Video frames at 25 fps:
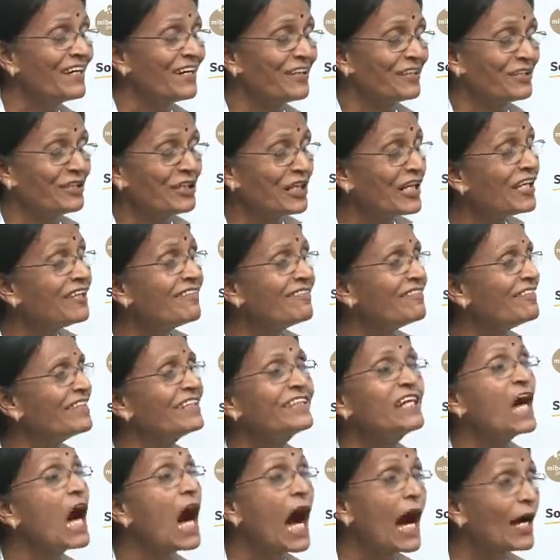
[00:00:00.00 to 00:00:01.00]
live
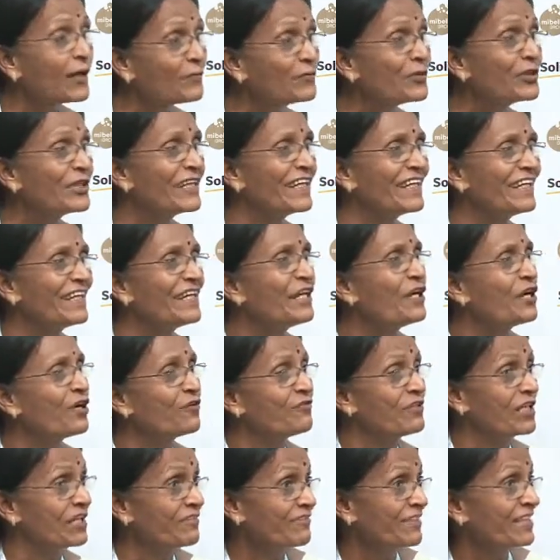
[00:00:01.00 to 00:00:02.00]
in harmony.
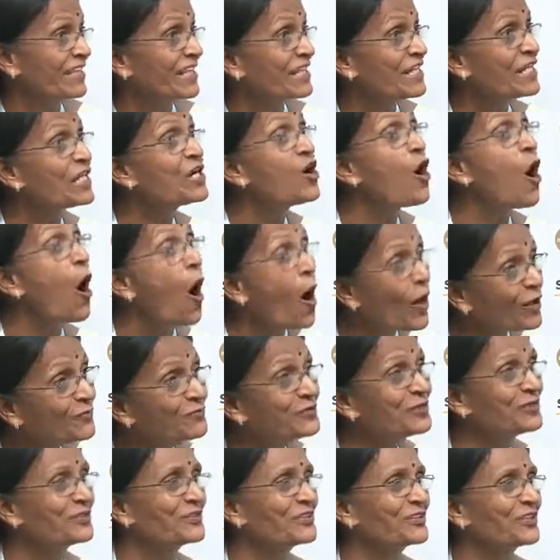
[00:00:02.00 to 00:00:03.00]
We are forgetting
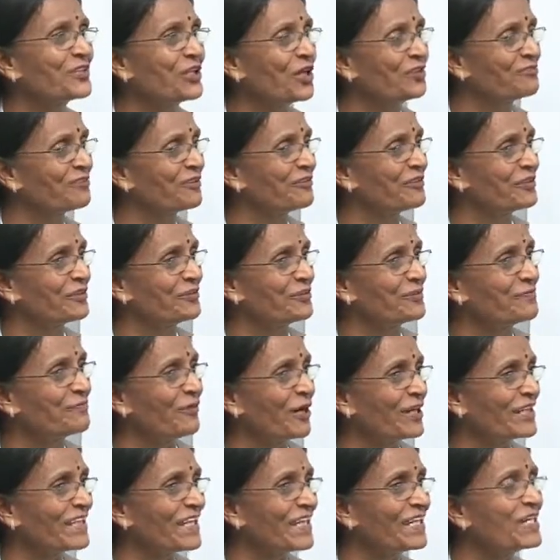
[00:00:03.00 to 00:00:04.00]
hormones of our own
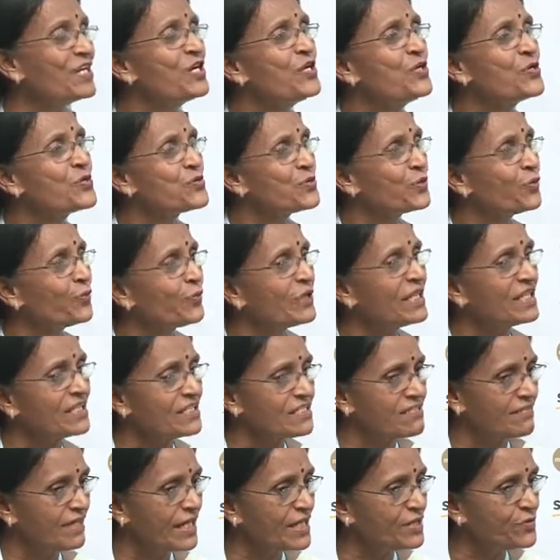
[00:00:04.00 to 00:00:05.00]
body. So we are
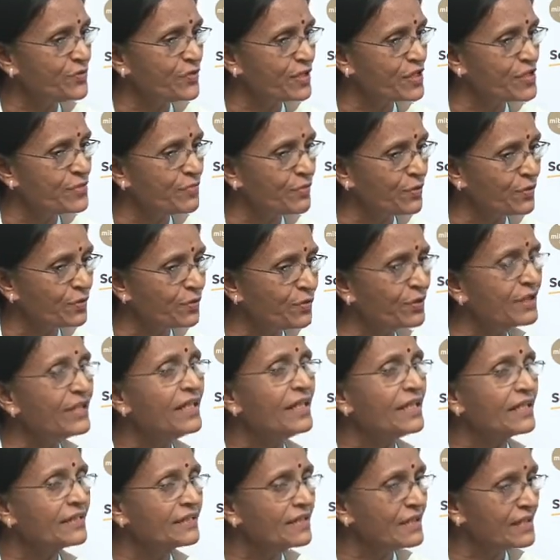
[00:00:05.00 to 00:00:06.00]
trying to explore
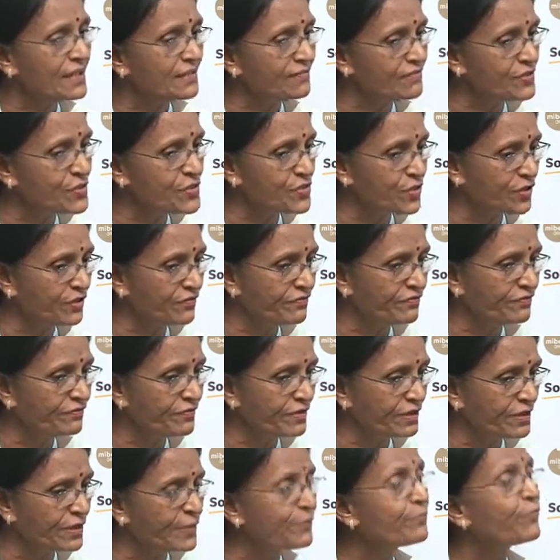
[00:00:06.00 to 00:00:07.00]
the levels of
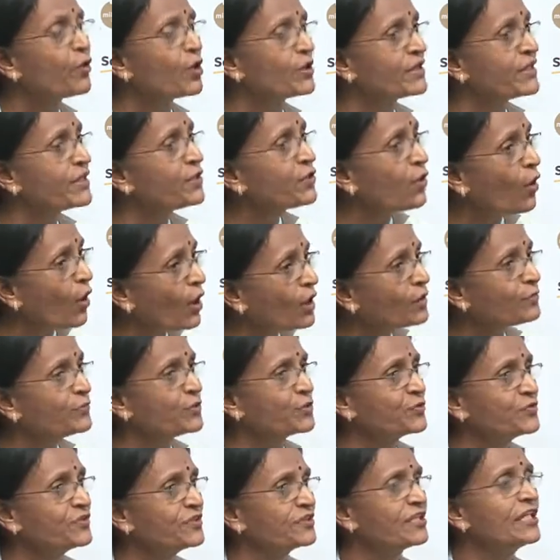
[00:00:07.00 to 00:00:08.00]
important
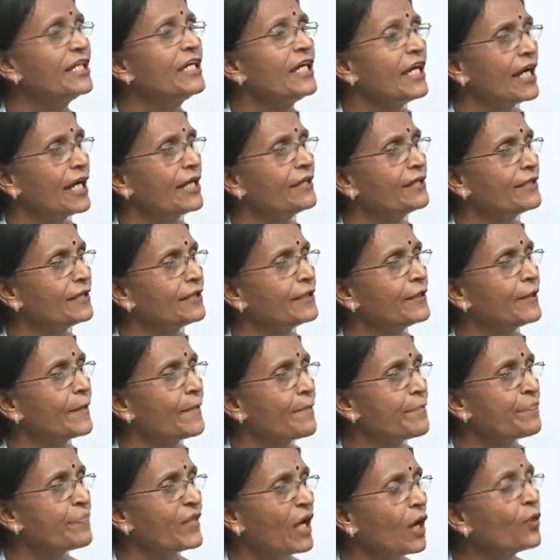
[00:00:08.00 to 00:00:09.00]
hormones and
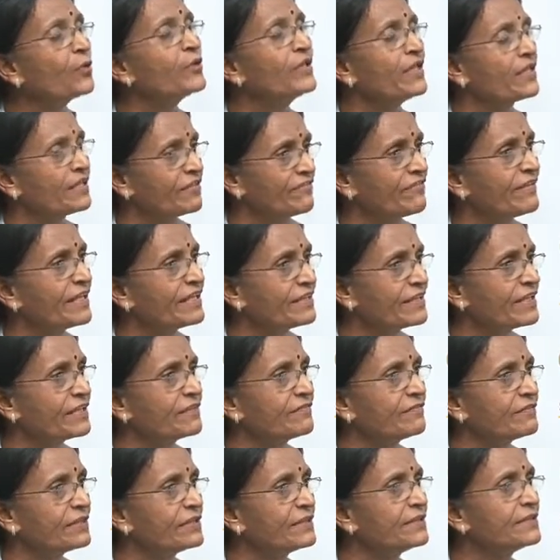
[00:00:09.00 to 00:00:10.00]
how they are
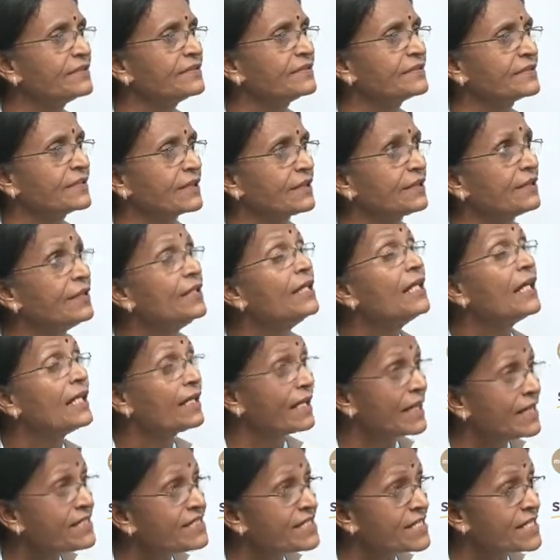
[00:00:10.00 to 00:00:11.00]
affected with this
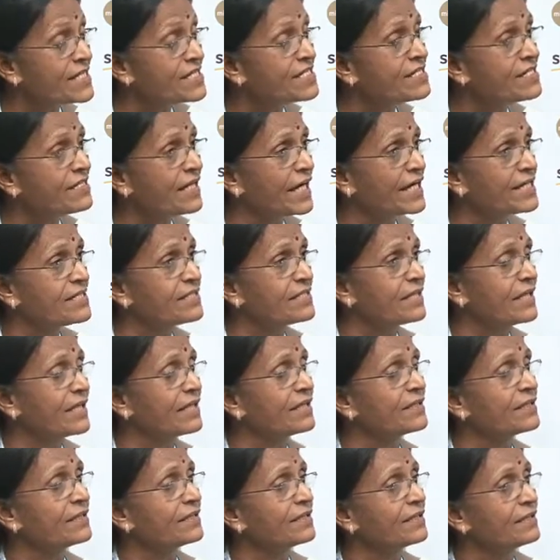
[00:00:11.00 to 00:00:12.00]
light at night
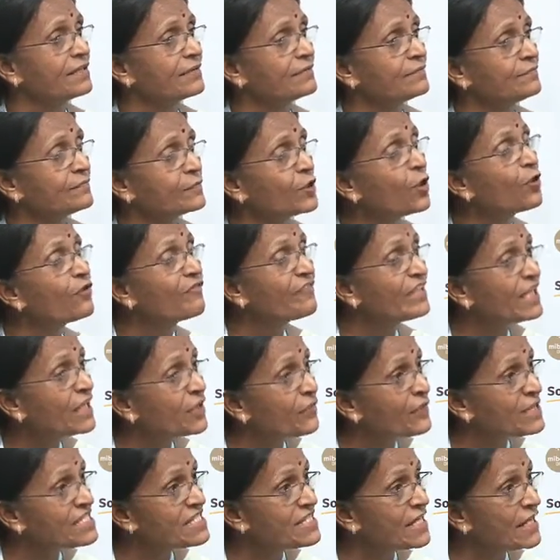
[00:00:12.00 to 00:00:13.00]
and low
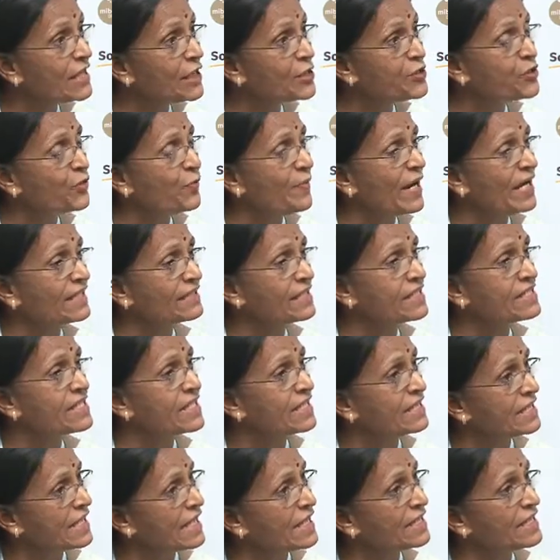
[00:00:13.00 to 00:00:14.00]
frequency
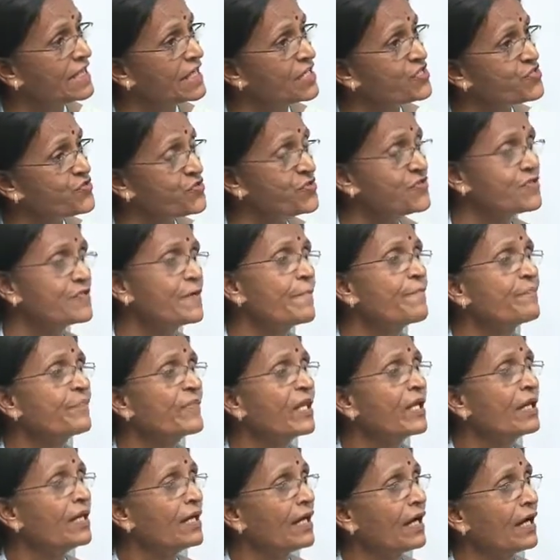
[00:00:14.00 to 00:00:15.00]
electromagnetic radiations
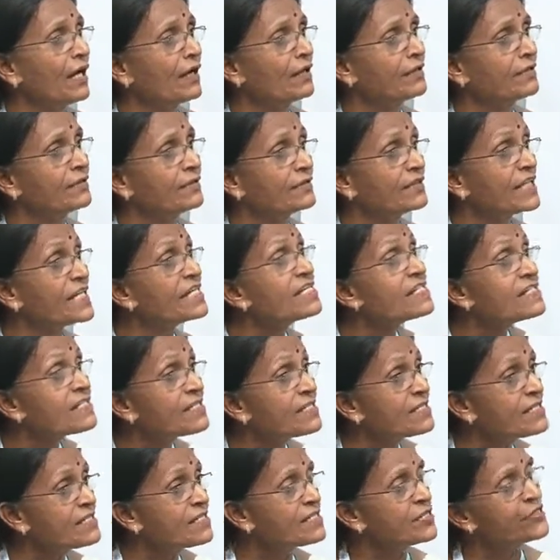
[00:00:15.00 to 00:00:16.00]
and the
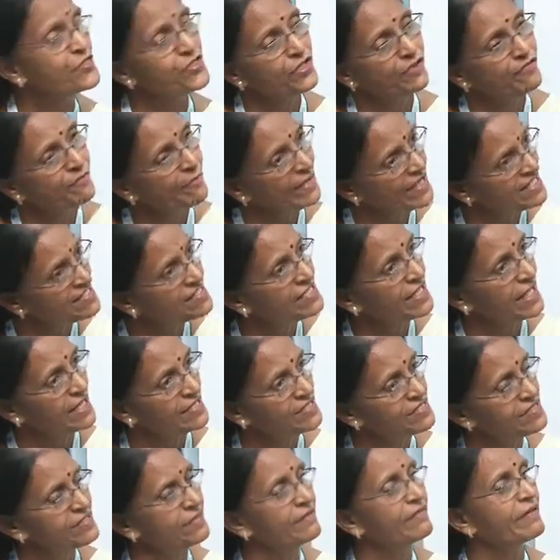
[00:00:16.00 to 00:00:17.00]
incidences of breast
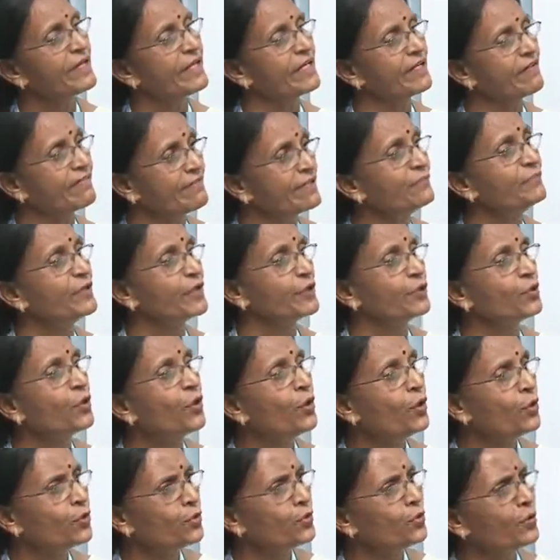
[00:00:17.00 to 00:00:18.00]
cancer in women
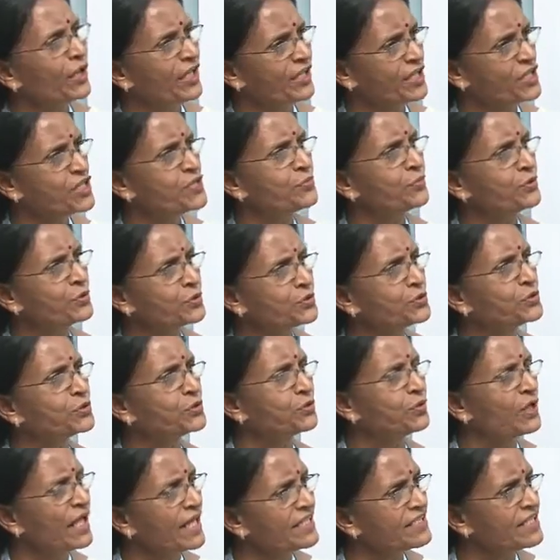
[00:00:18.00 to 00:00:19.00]
who are exposed
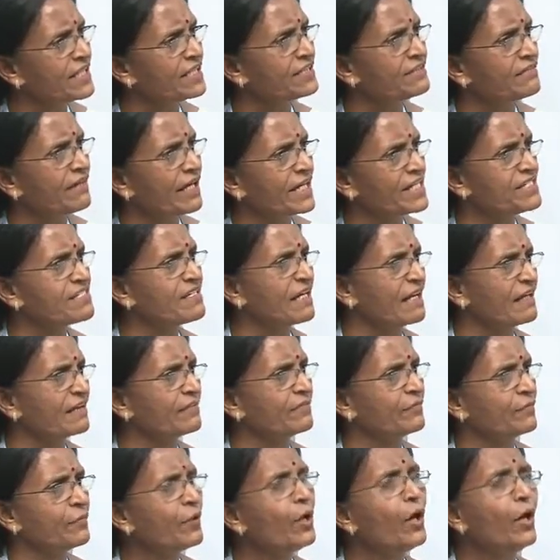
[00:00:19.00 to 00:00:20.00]
to light at night
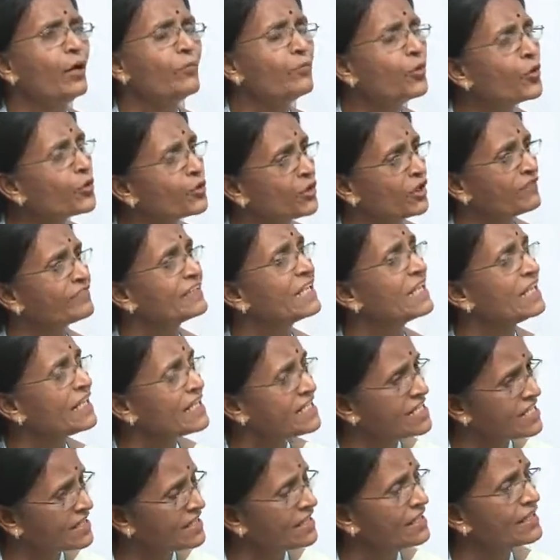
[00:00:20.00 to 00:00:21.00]
and more of the
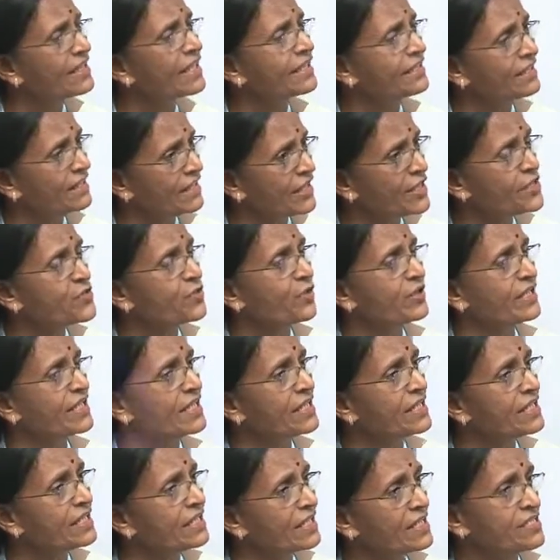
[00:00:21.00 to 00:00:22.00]
electrical and
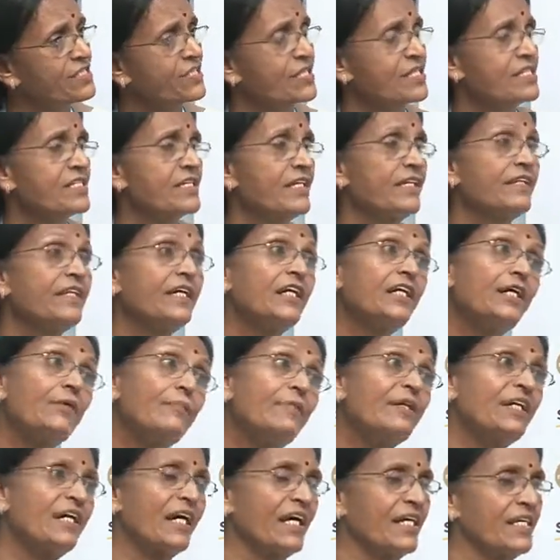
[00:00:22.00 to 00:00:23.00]
electronic gadgets in the
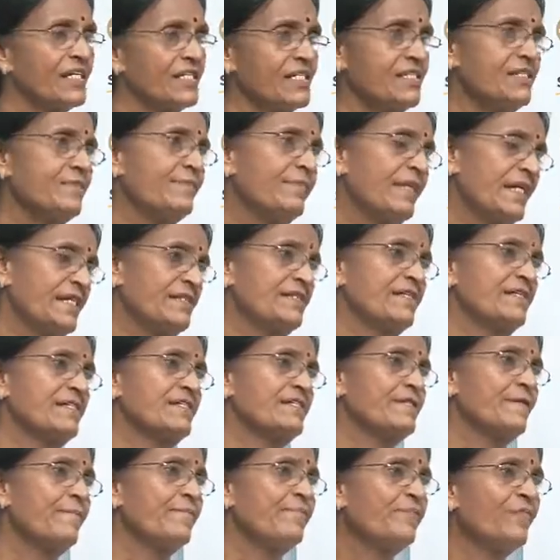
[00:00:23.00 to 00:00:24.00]
urbanized
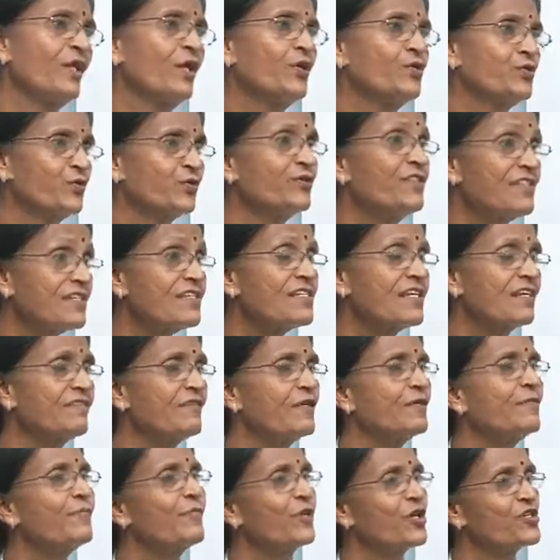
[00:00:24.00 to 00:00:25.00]
places. So this is
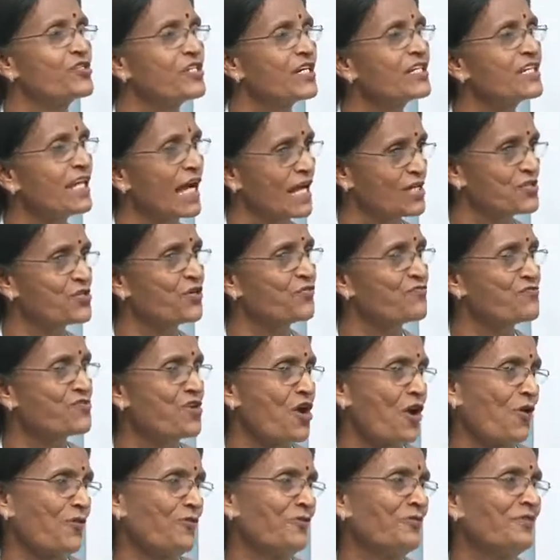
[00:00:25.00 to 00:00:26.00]
our project as of
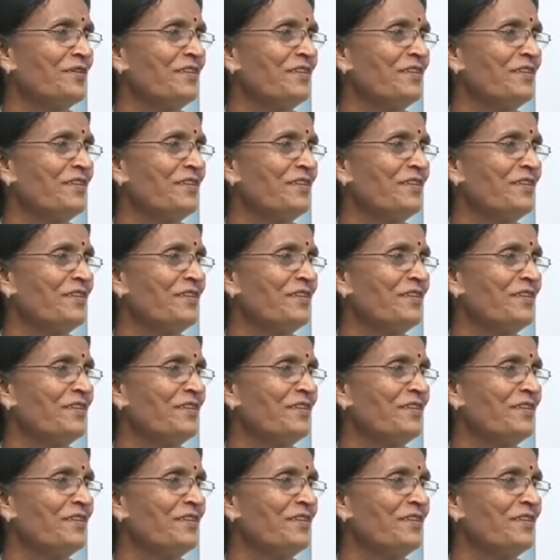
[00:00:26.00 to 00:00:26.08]
now.